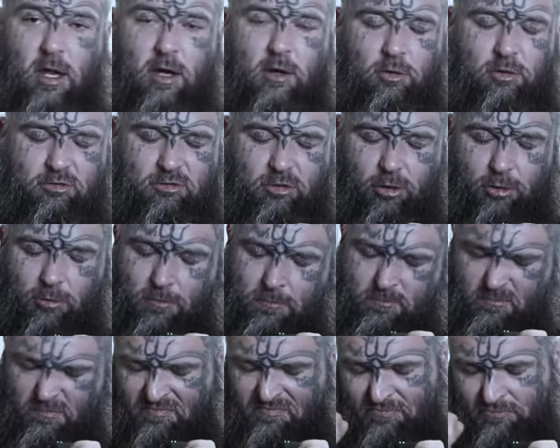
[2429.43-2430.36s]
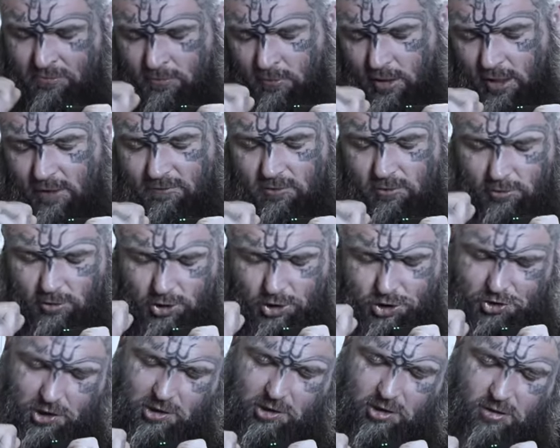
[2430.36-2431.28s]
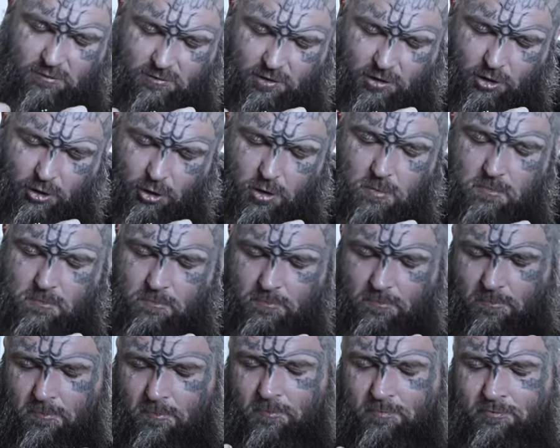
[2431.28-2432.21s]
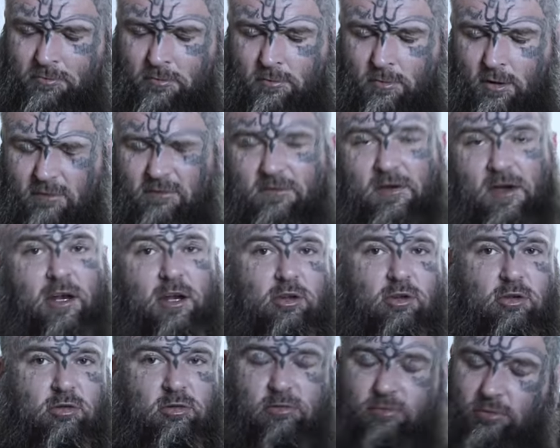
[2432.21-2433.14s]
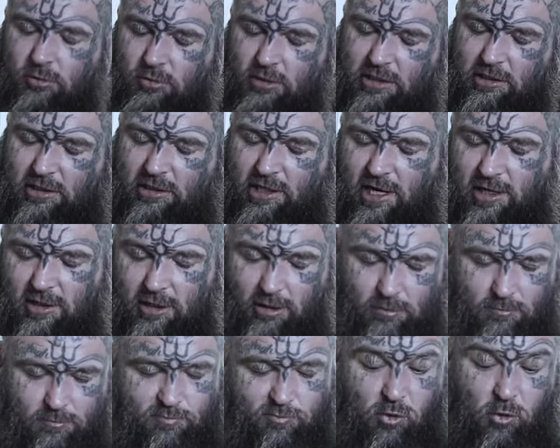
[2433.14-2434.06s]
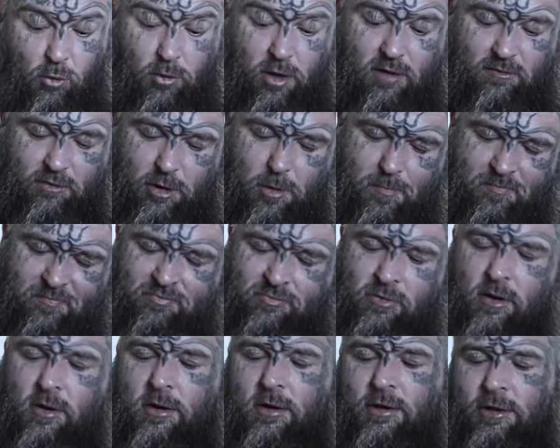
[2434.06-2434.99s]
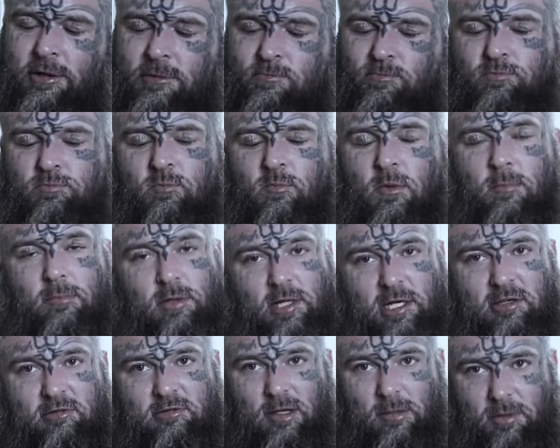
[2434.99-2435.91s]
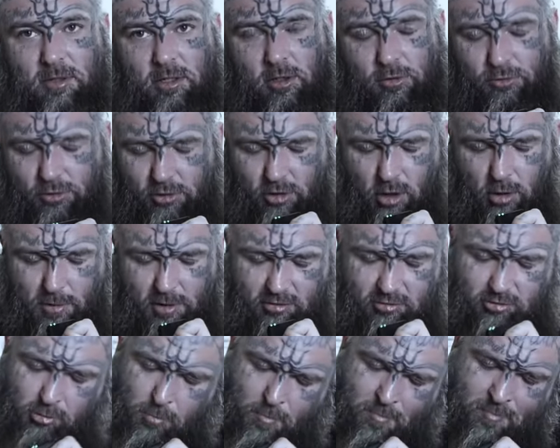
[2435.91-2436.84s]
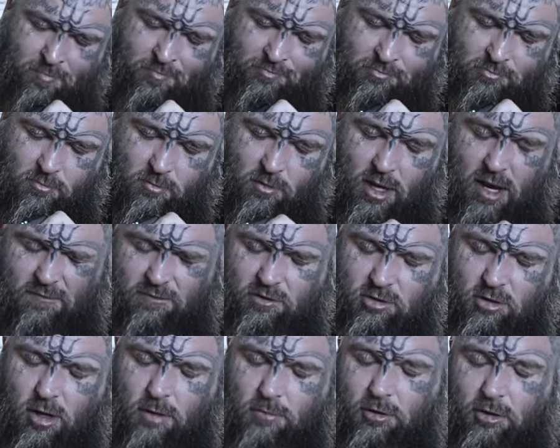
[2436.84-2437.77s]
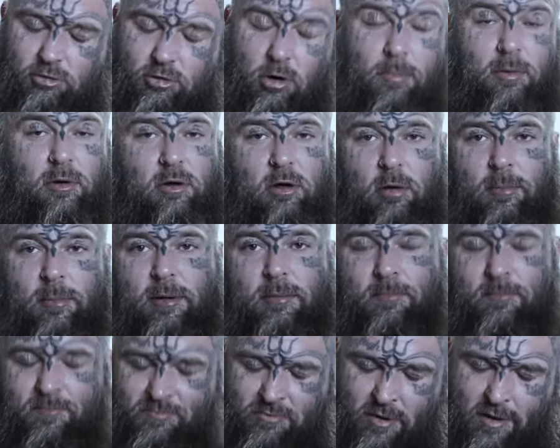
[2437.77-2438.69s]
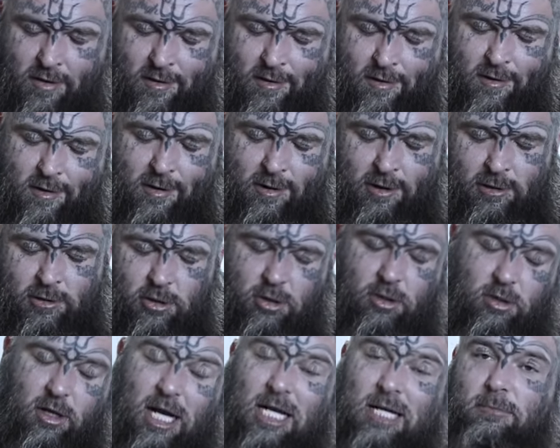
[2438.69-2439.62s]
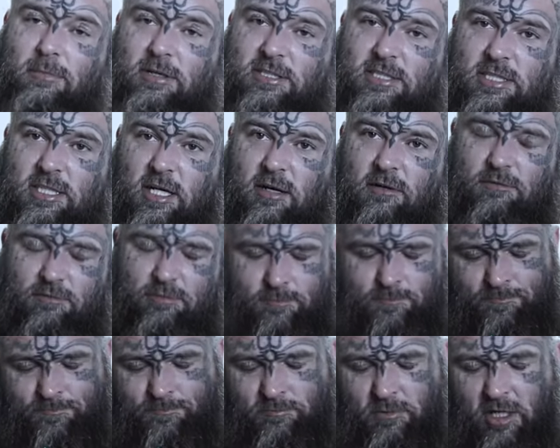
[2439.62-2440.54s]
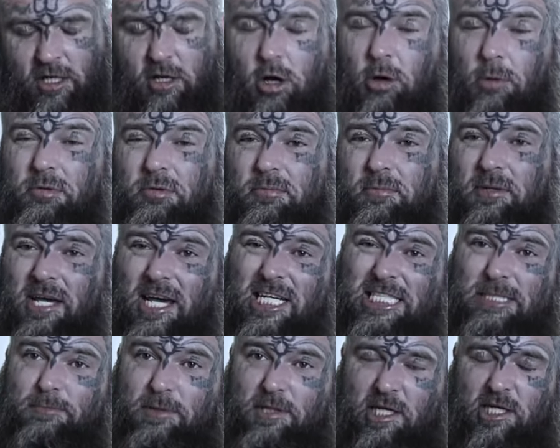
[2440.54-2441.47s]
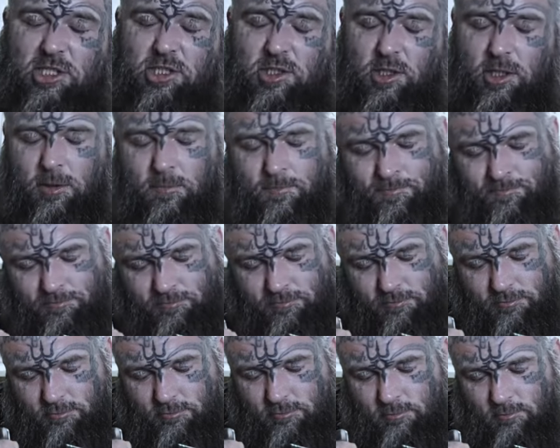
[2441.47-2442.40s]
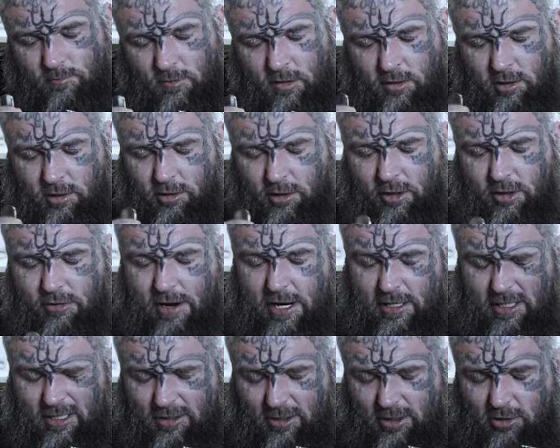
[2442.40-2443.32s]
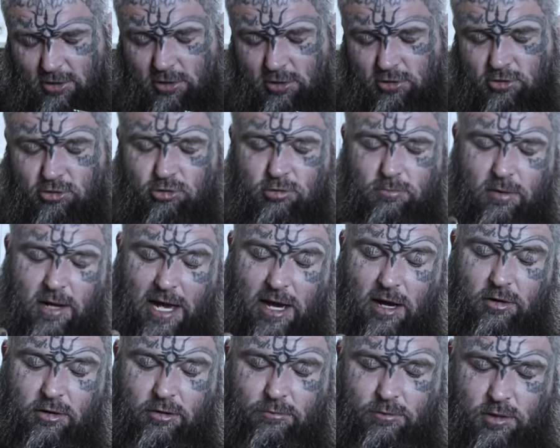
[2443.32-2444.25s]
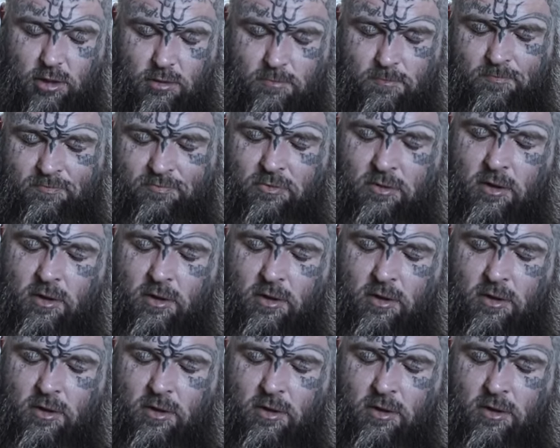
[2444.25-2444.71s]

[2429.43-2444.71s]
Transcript: And also, if you enjoyed this video, found it useful, entertaining, or whatever, please let me know in the comments. Every time you drop a comment or like my stuff, it helps me exponentially. You know, cracking the YouTube algorithm